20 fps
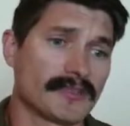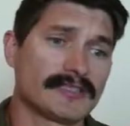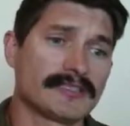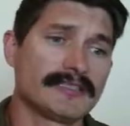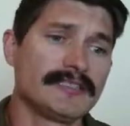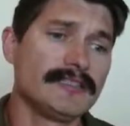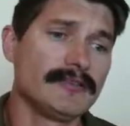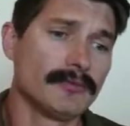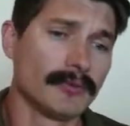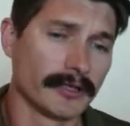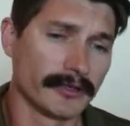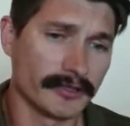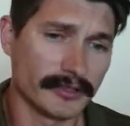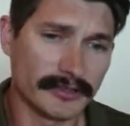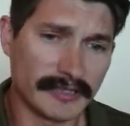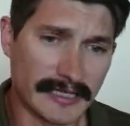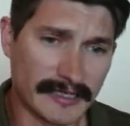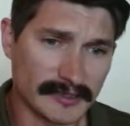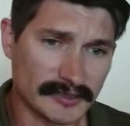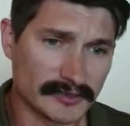see where the
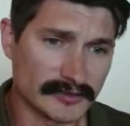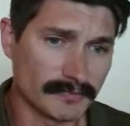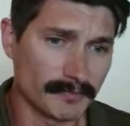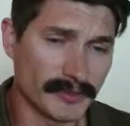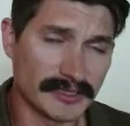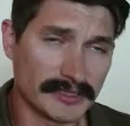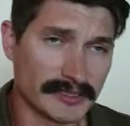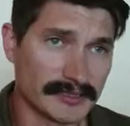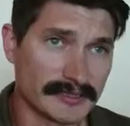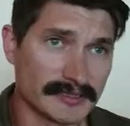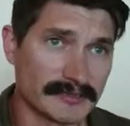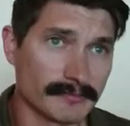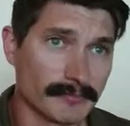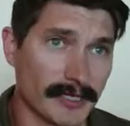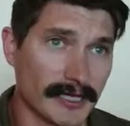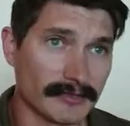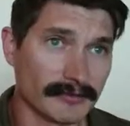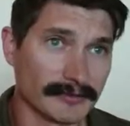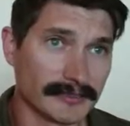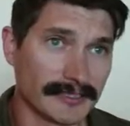next biggest
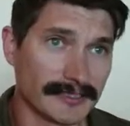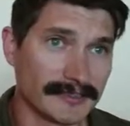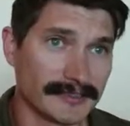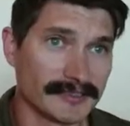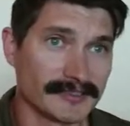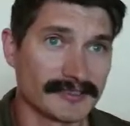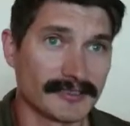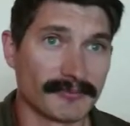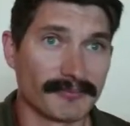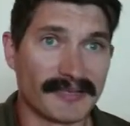bottleneck is,